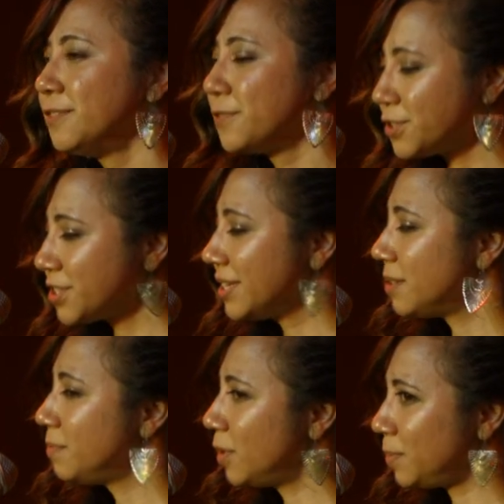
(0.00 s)
virtually
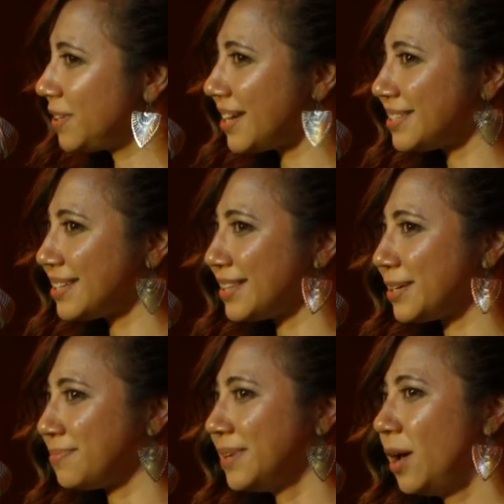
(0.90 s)
immobilizing
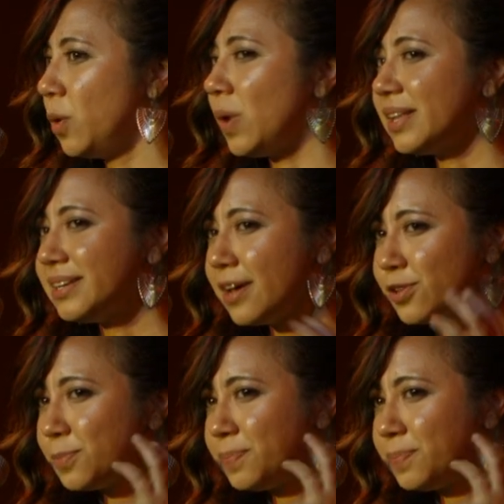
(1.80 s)
them, while another